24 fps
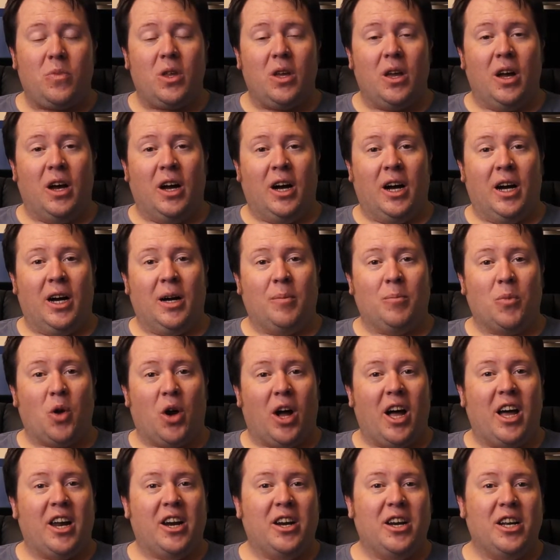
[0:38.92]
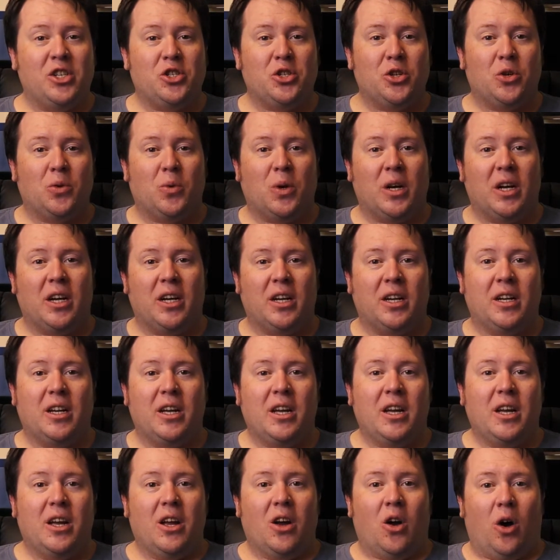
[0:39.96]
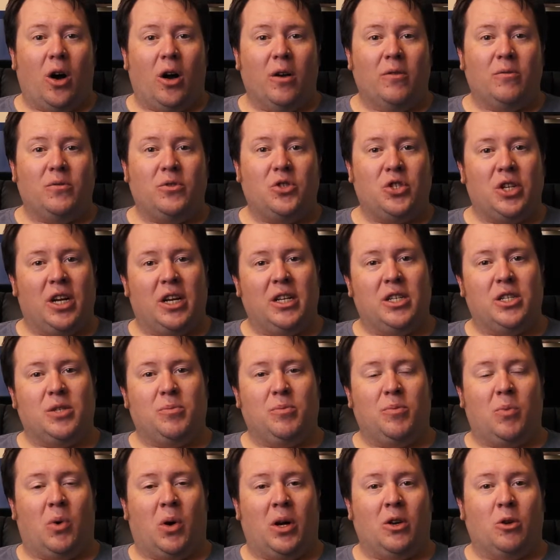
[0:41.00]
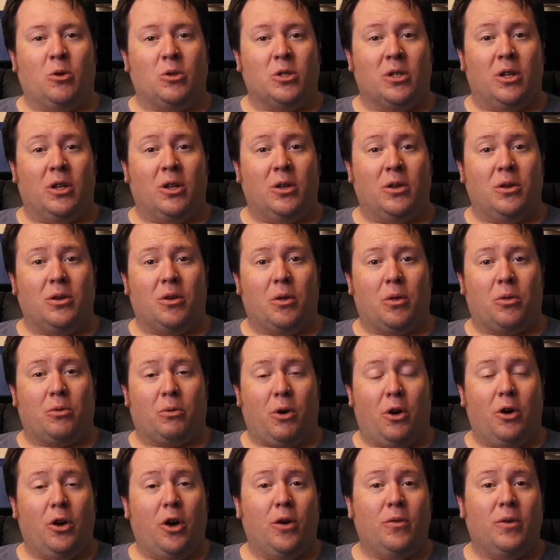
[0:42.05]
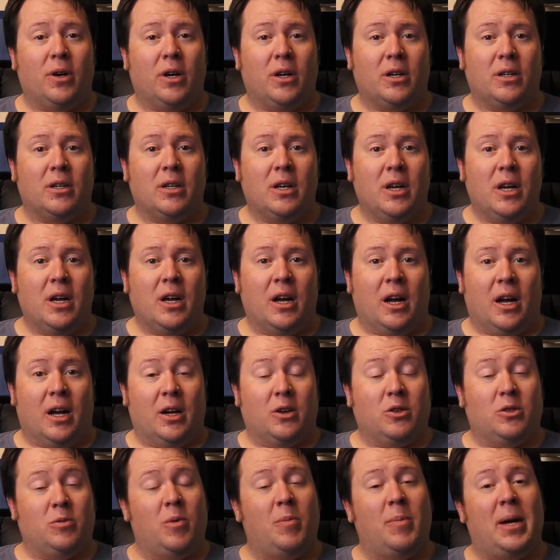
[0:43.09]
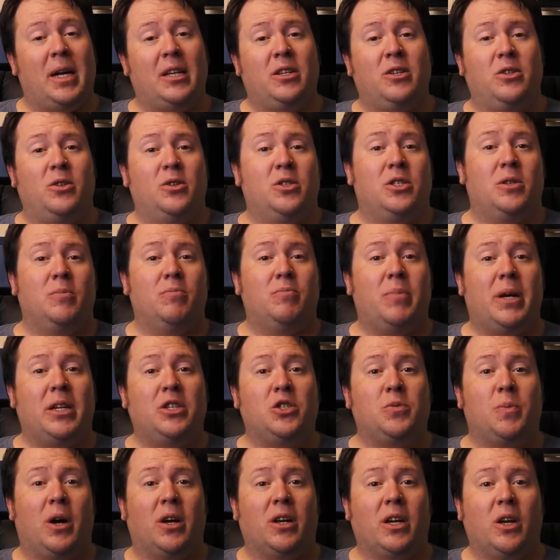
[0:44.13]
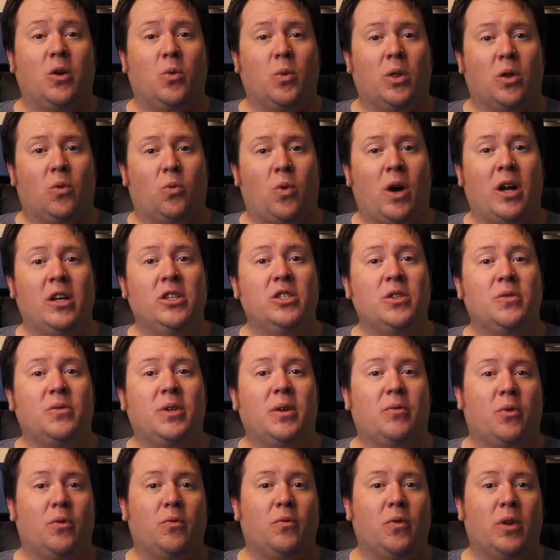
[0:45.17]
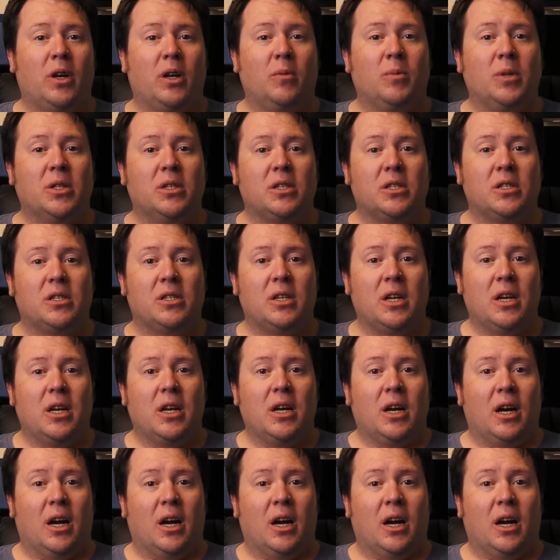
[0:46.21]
I had an issue where I've changed my nozzle and throat over because I'm about to do some benchmarking with a range of different filaments.